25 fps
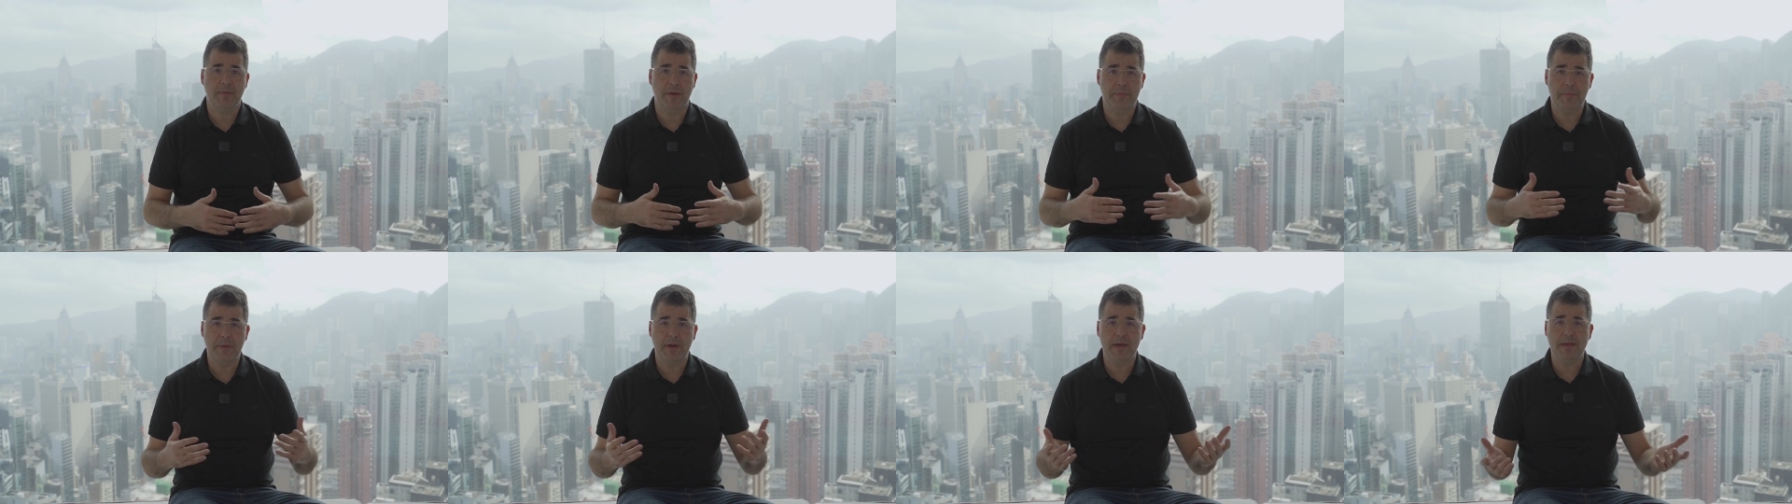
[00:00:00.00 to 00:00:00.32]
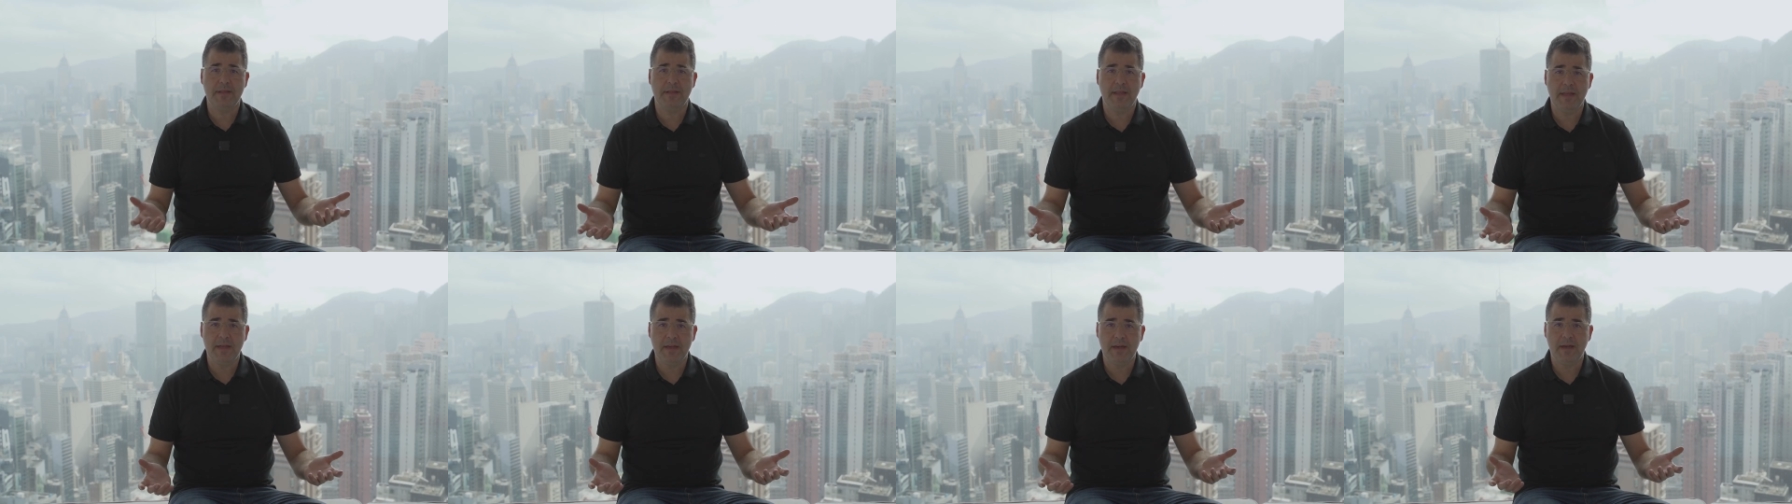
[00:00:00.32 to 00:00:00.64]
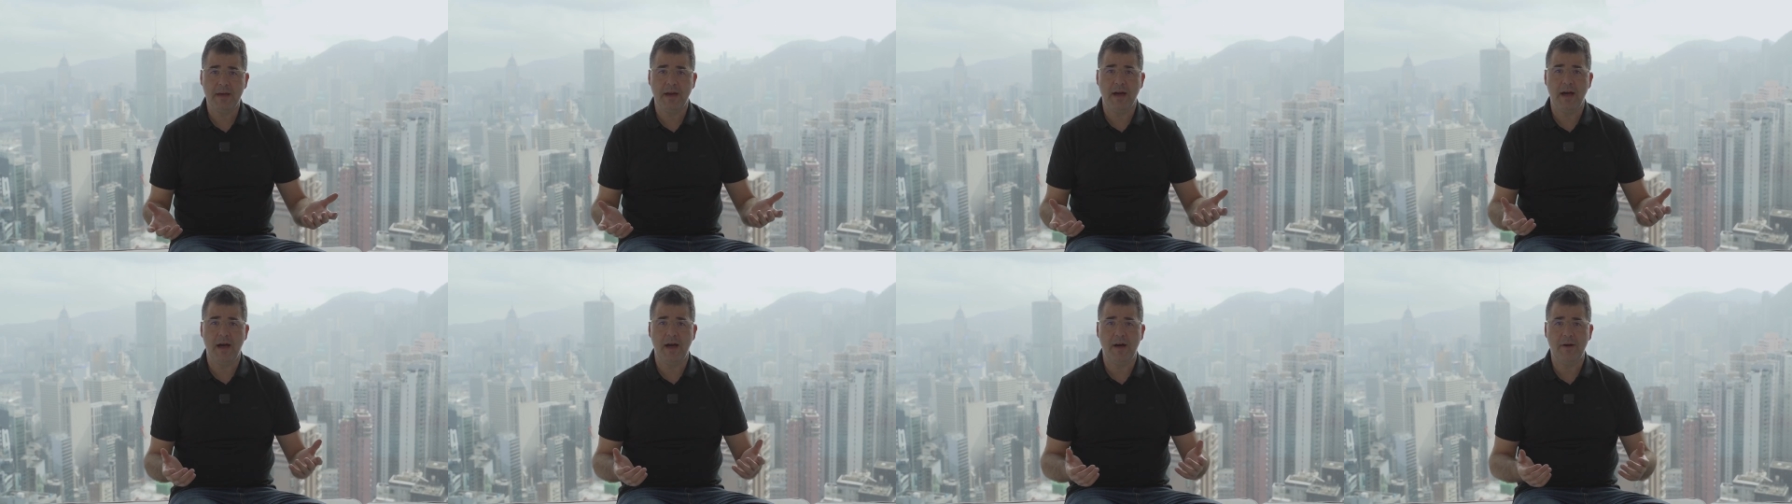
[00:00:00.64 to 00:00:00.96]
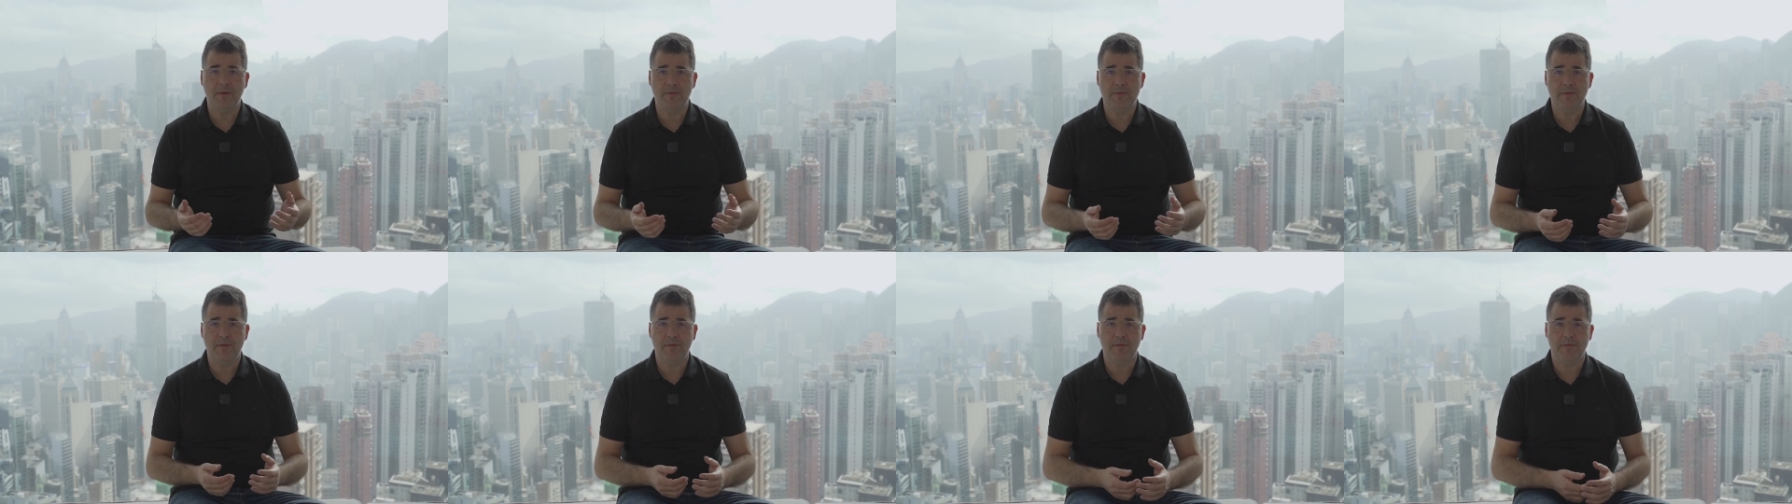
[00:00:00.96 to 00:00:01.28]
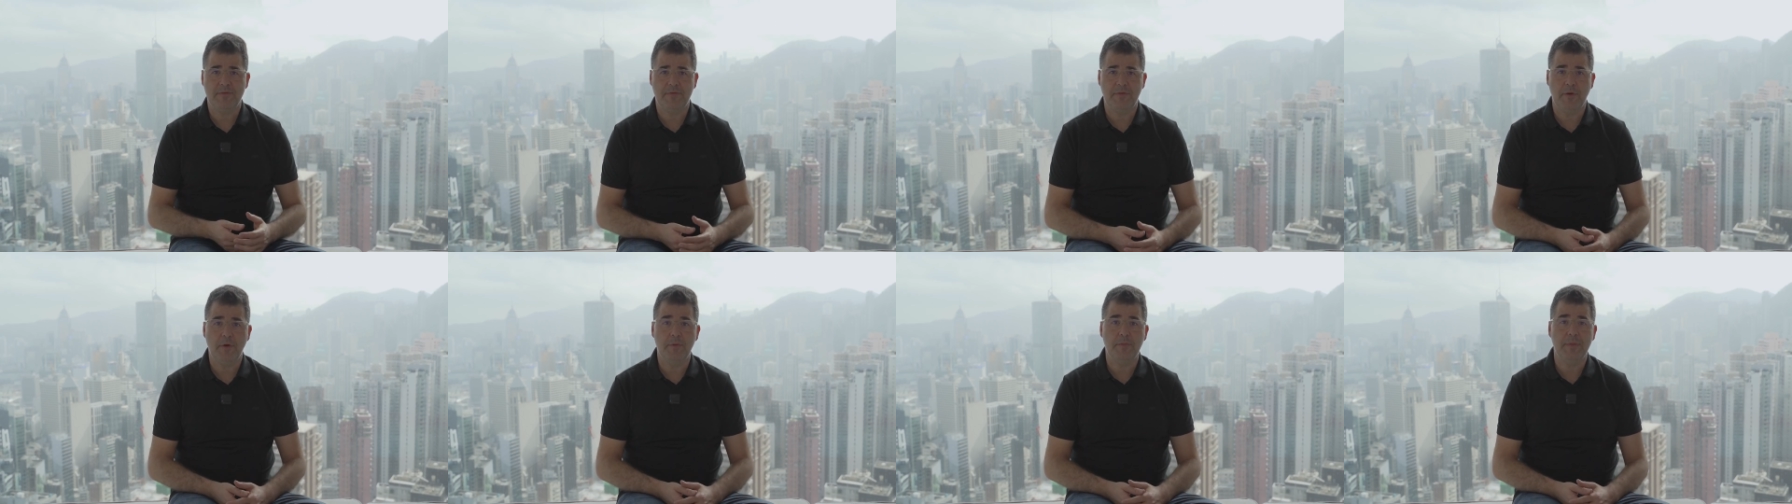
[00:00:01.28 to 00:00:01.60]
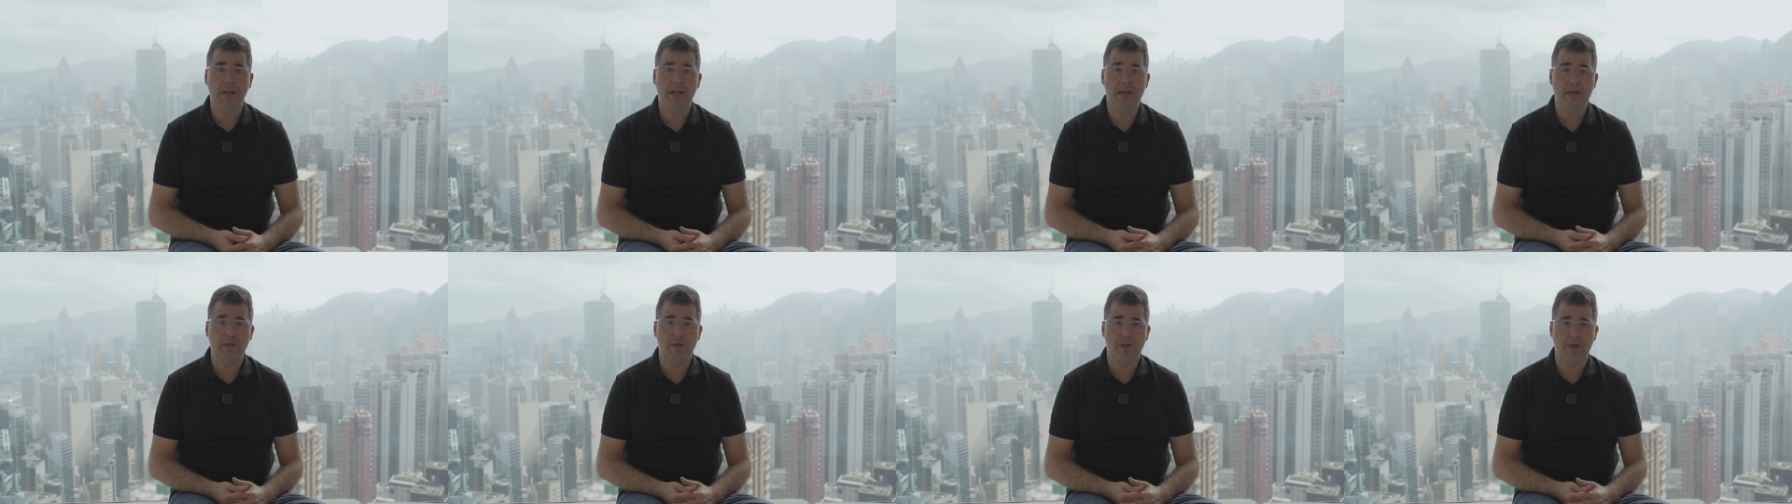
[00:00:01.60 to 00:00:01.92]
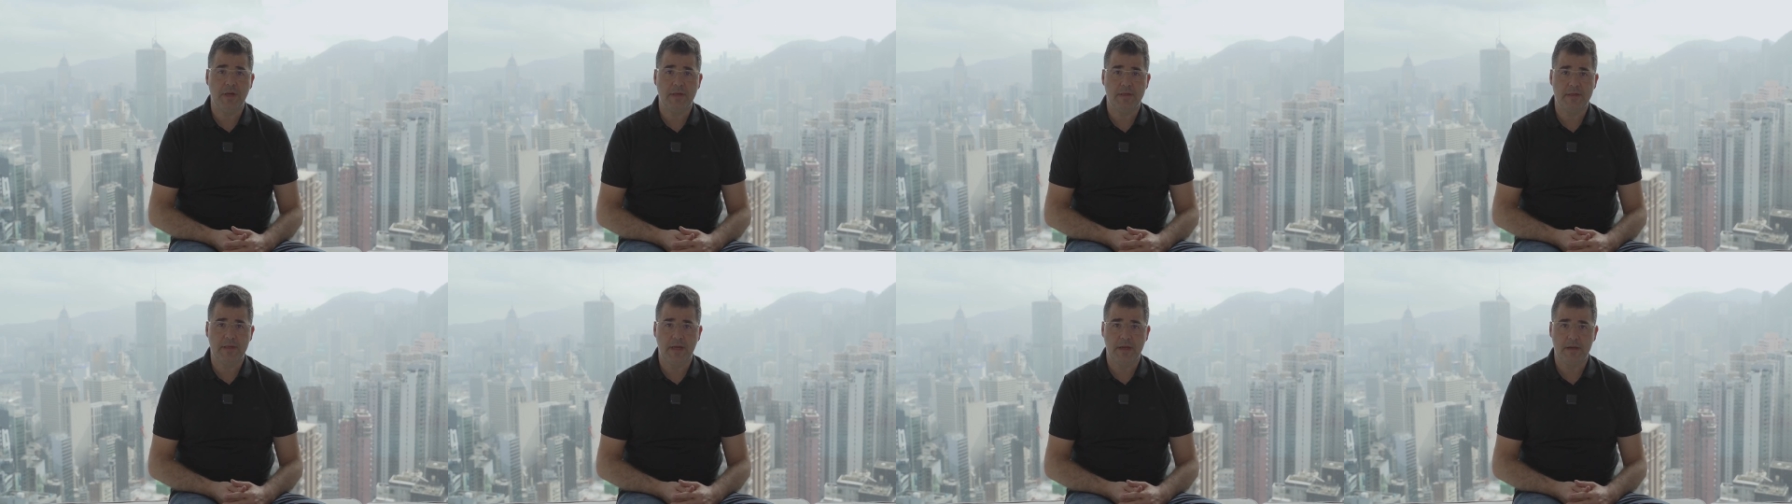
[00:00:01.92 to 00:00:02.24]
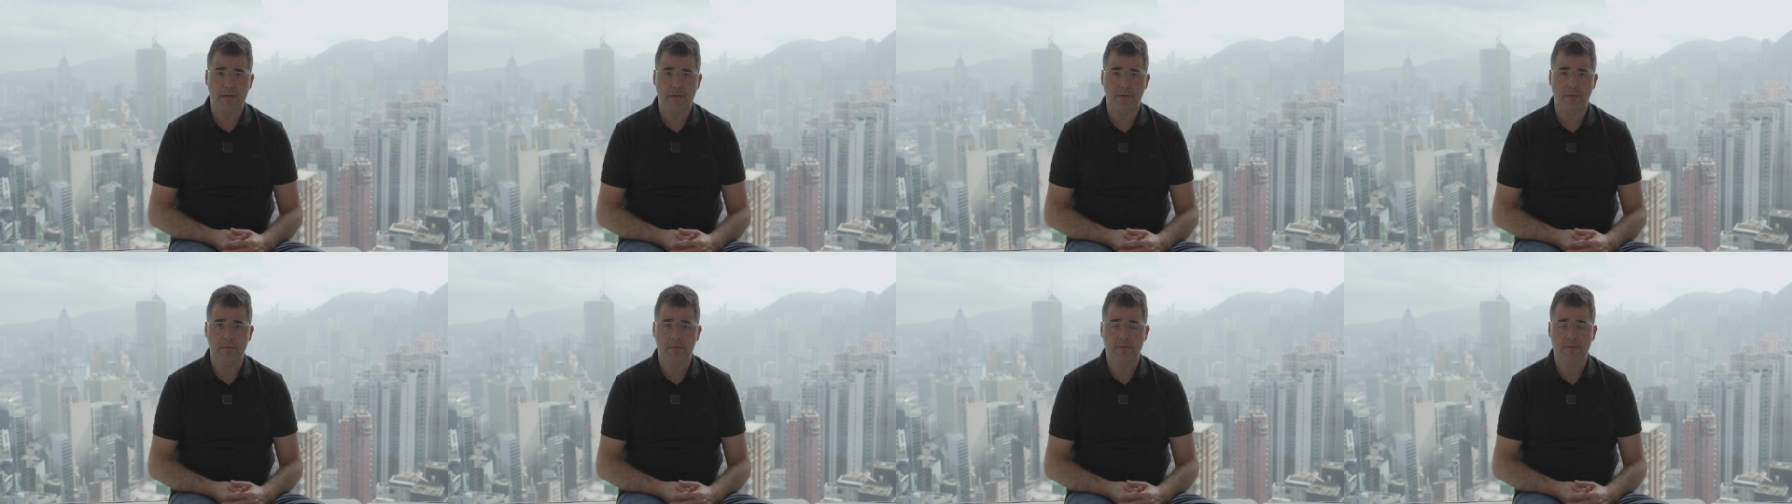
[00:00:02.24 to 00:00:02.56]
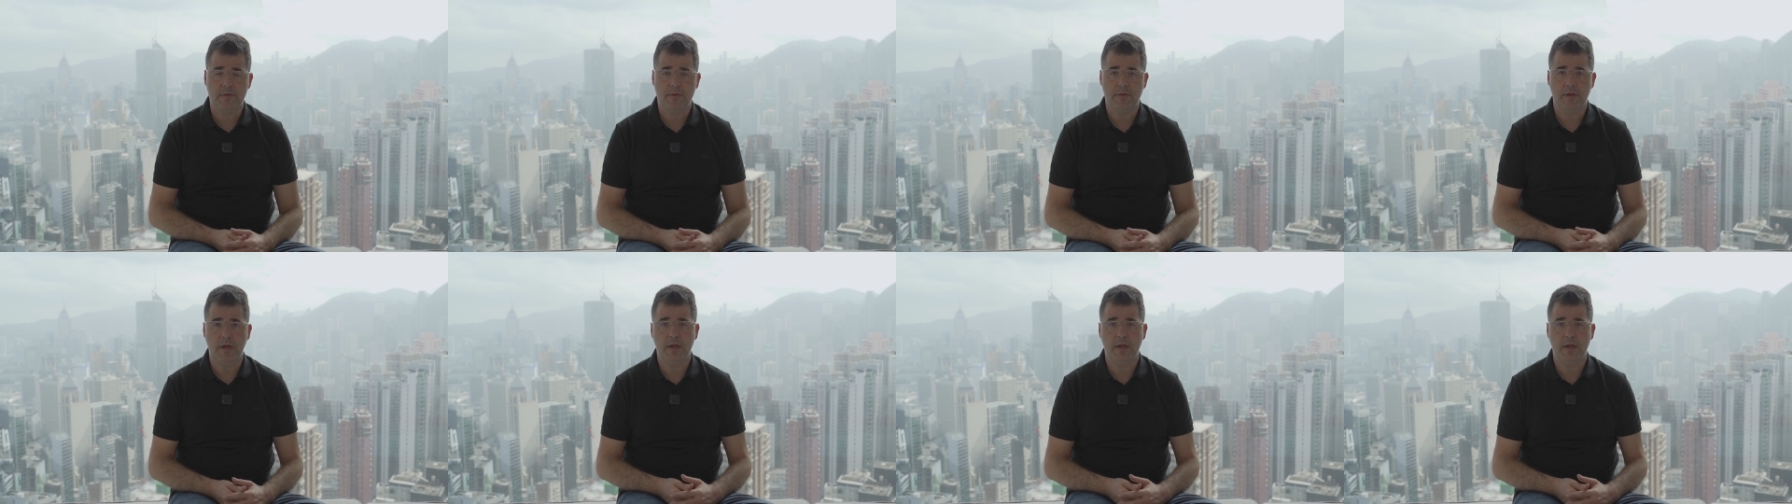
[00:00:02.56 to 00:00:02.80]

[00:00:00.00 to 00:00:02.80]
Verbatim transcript: a breeding ground for malicious actors.